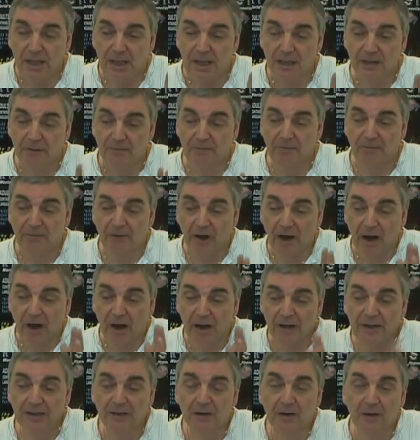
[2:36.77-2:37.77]
If
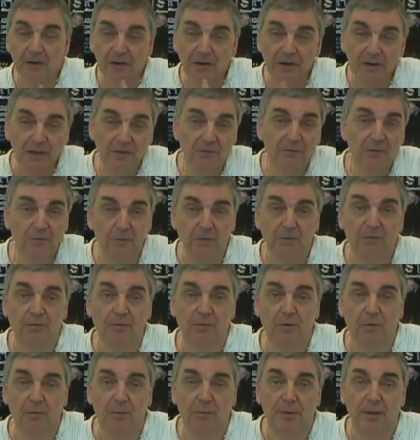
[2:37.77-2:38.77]
I can't give you a
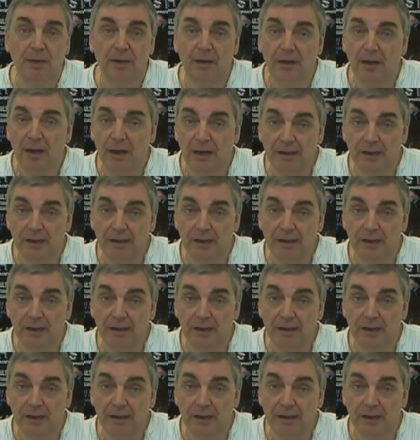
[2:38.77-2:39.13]
phobia,